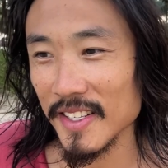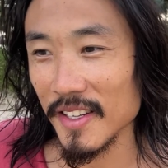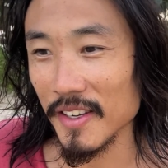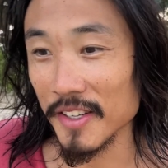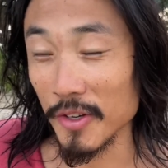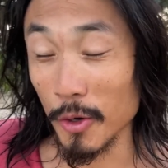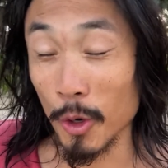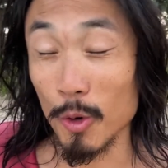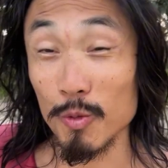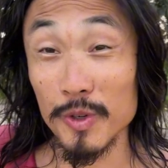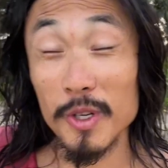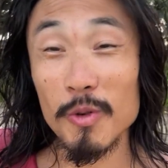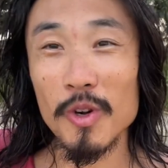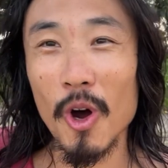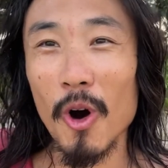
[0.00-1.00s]
her
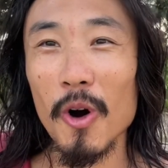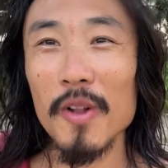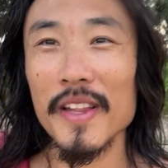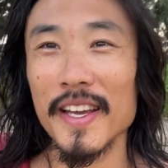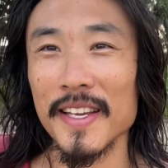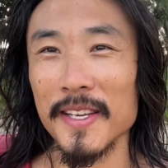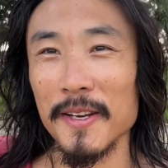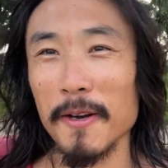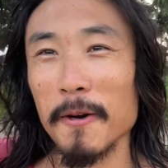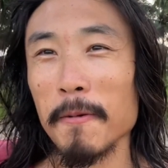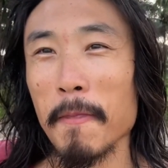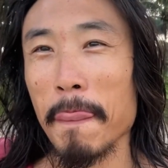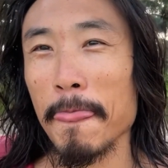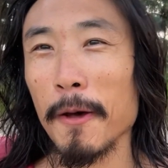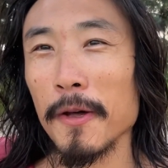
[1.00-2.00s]
real calling,
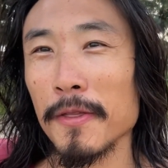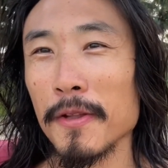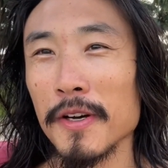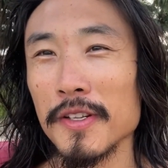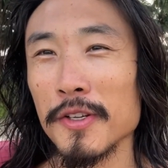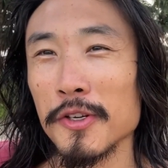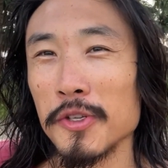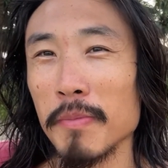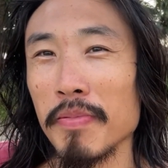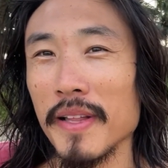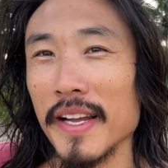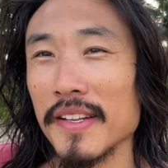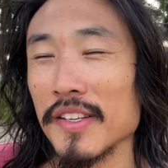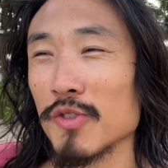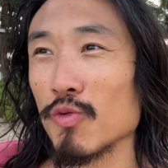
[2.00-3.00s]
not to
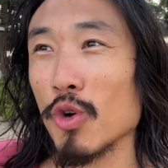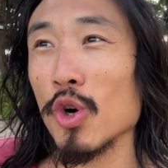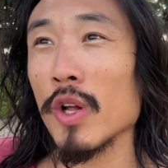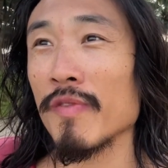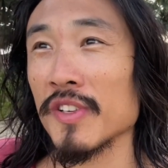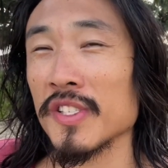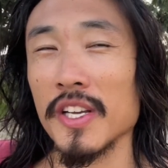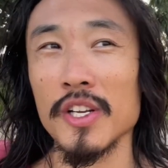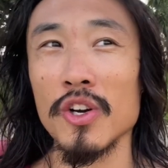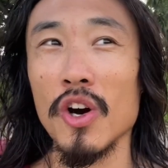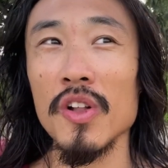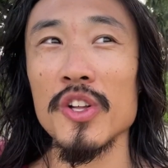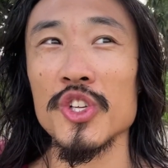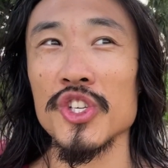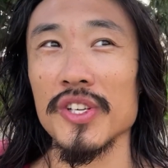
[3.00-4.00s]
play this role of a
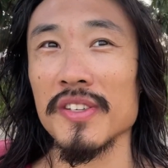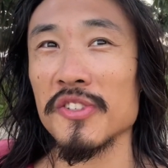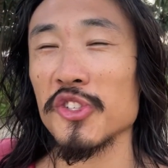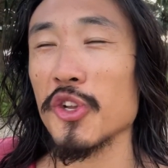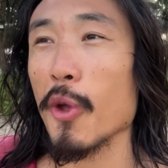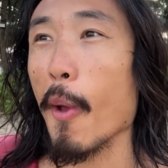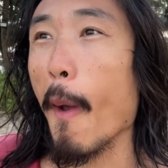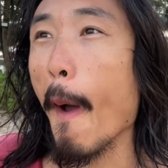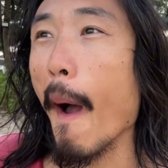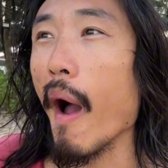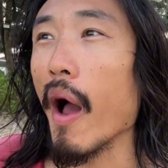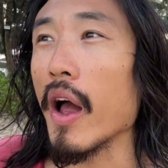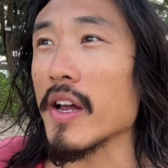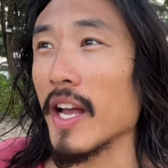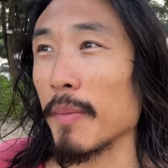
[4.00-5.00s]
psychologist
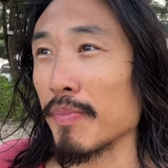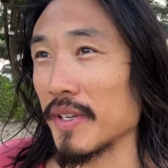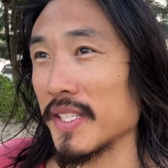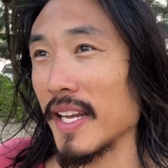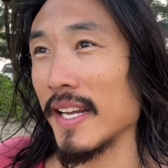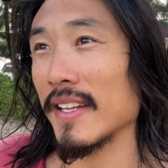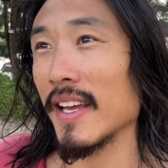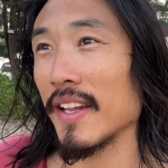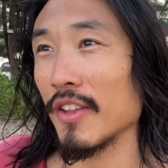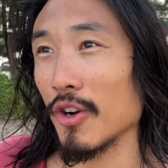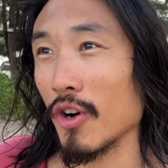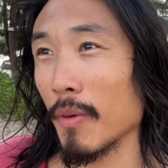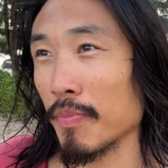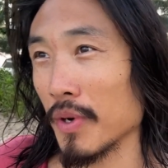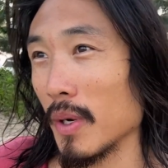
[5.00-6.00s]
and pretend that there
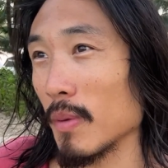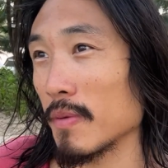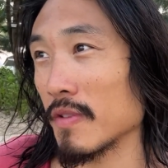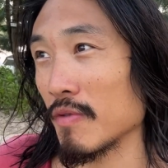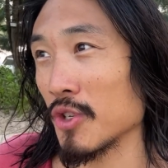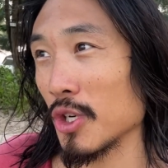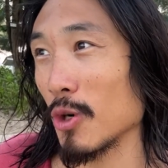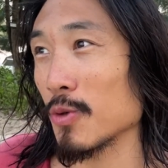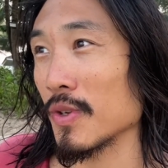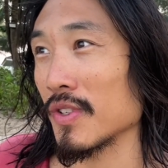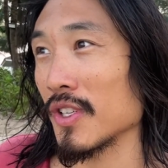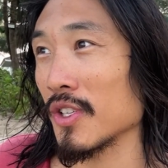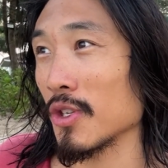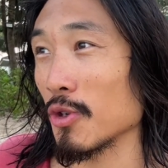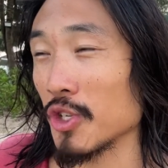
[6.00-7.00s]
are problems of children
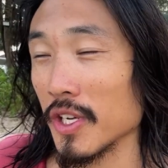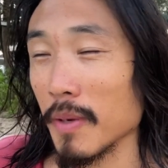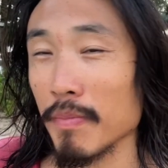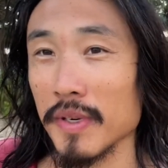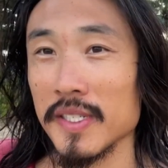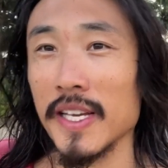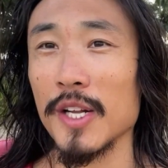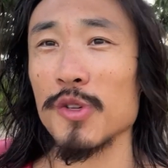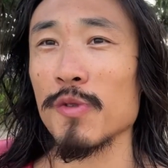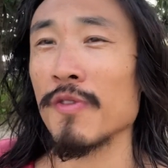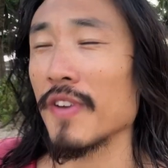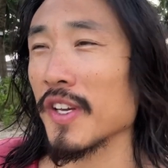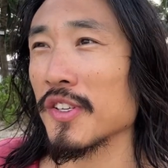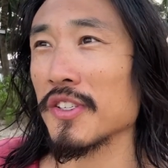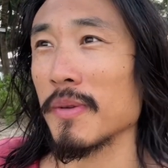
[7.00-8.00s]
just so she can pretend to
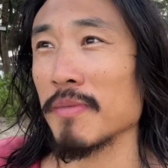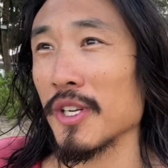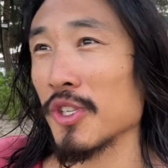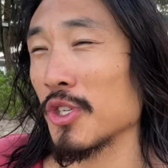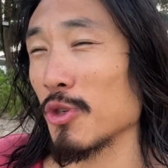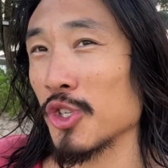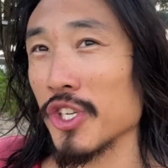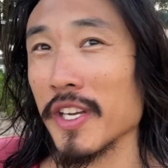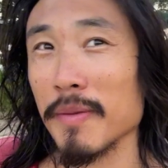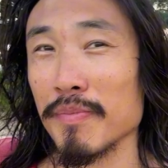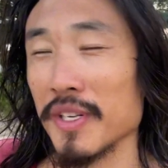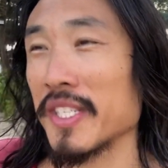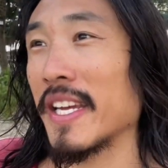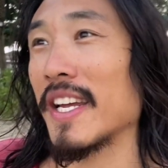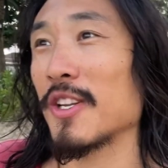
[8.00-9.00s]
fix them, just so she can
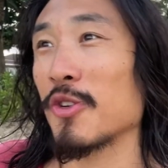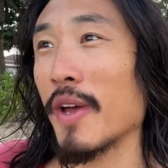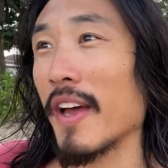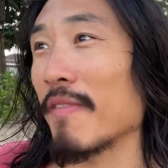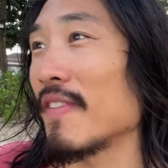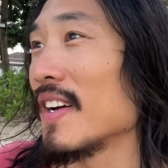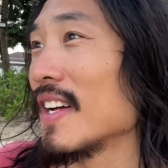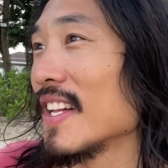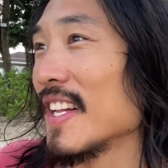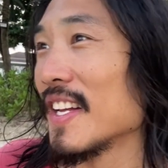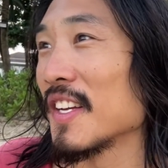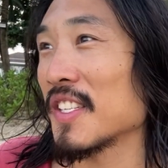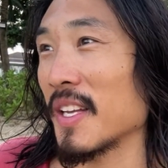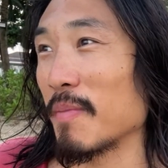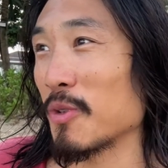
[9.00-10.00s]
pretend to have
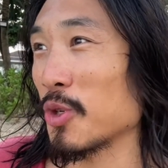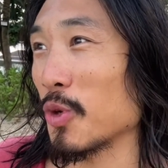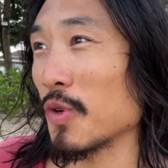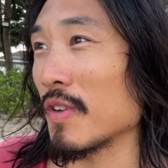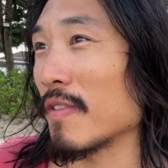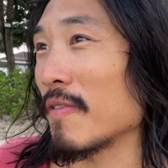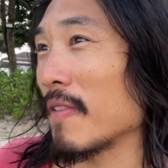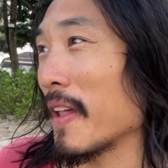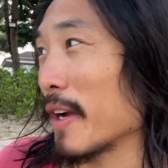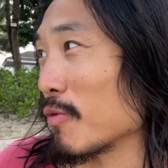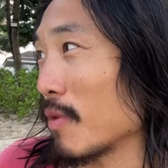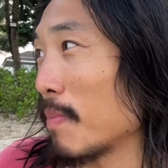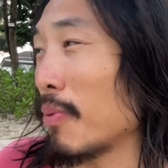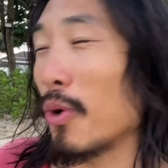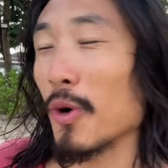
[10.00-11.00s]
some sort of like
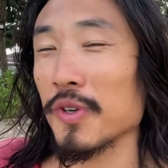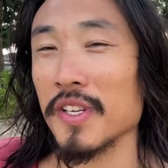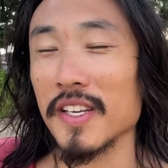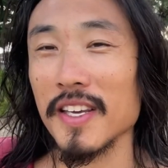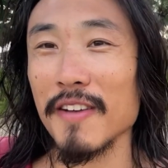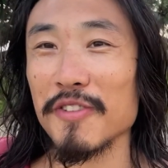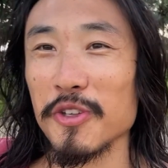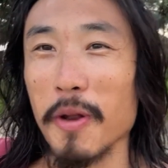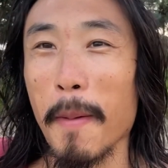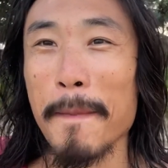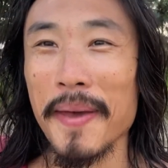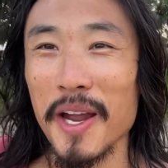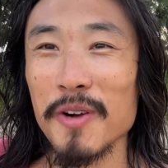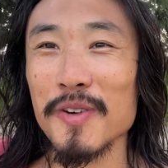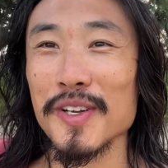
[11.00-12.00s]
report to give to their
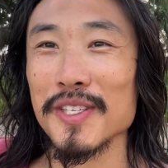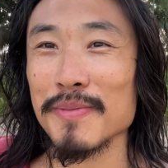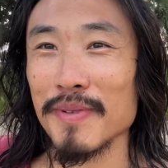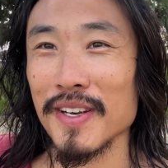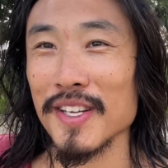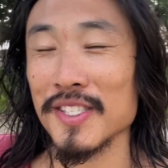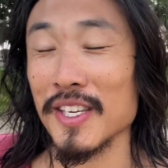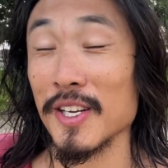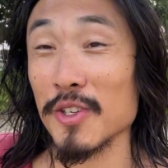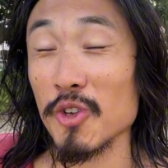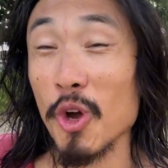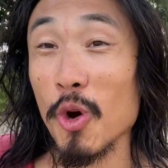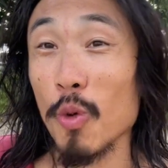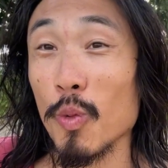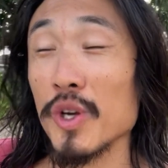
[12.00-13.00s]
parents. But it's like,
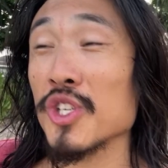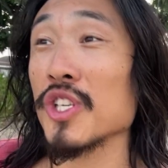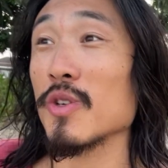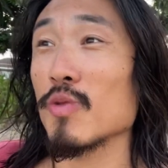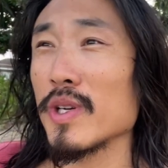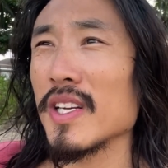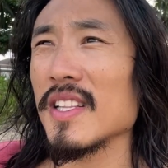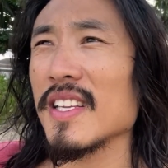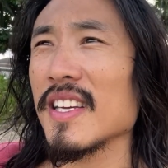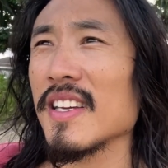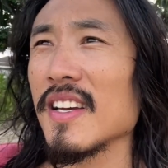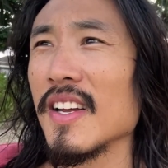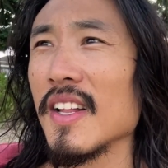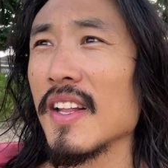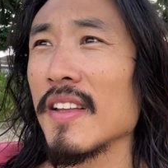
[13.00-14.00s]
no, what she really
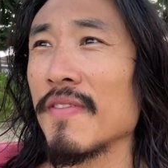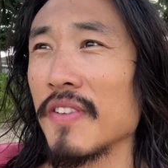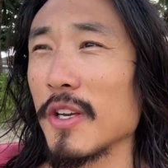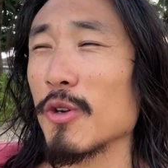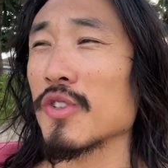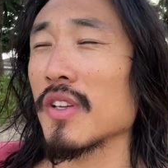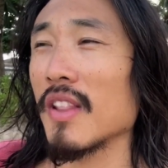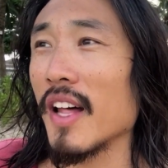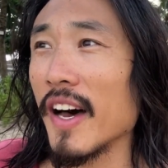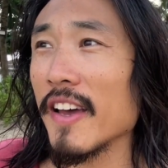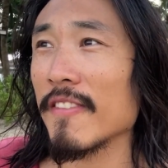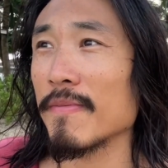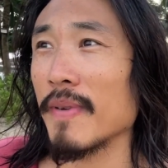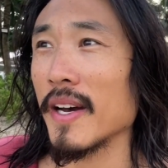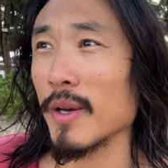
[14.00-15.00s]
feels
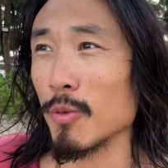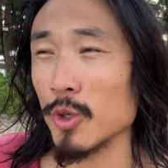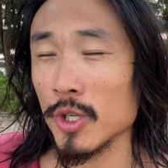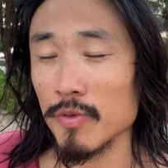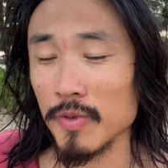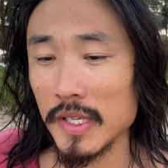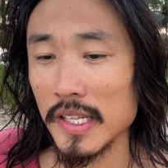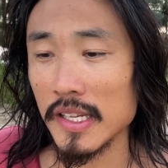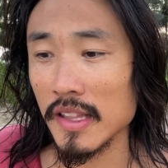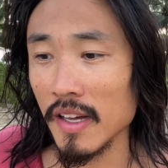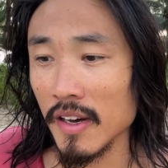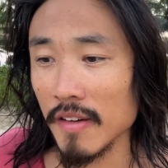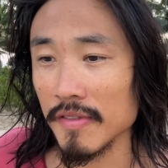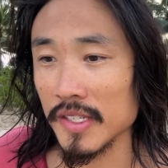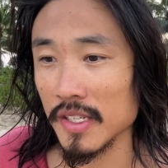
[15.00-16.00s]
alive by and what she really
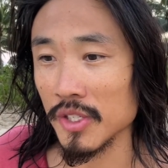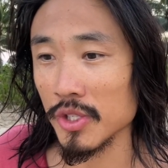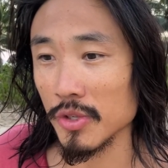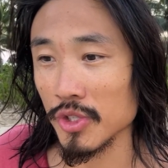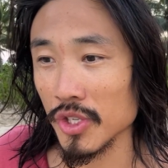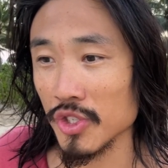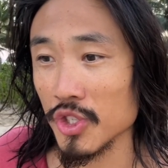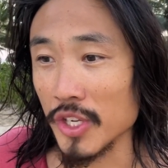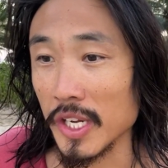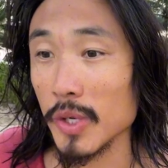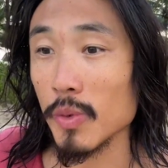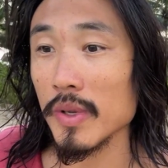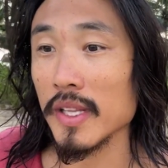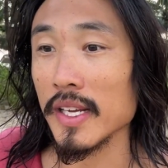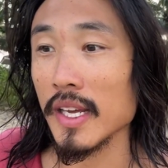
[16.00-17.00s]
loves is to just
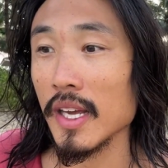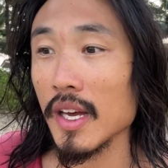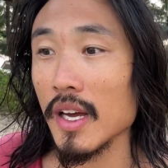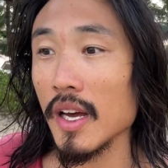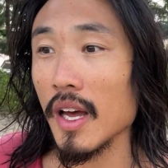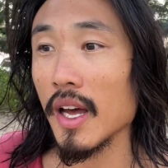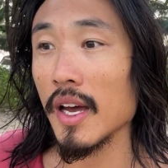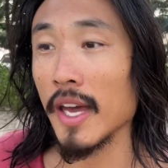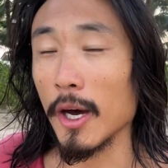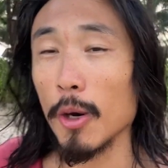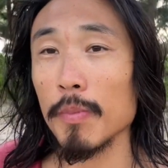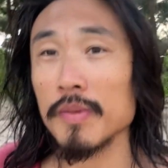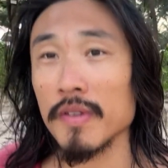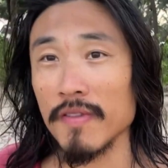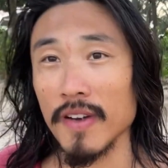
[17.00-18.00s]
genuinely
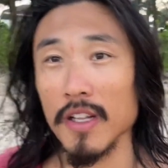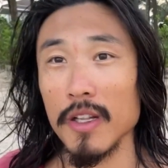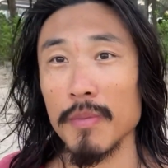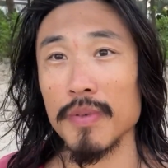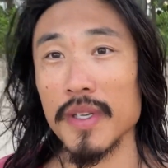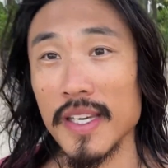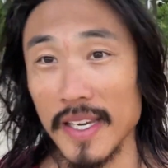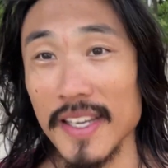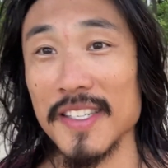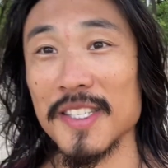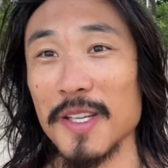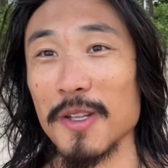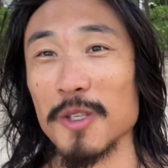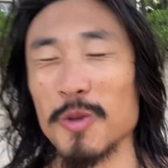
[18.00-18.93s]
help develop kids in this